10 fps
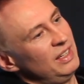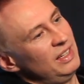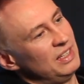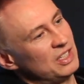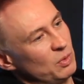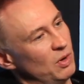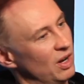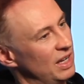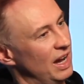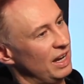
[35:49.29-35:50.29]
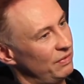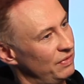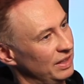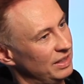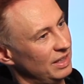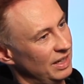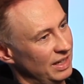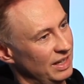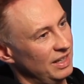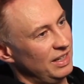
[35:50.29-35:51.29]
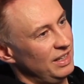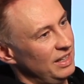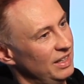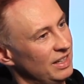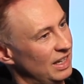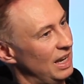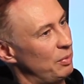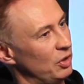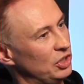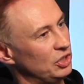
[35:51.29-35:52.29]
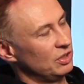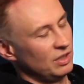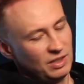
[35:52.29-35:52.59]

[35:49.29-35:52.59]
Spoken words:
Into our kind of like collaboration.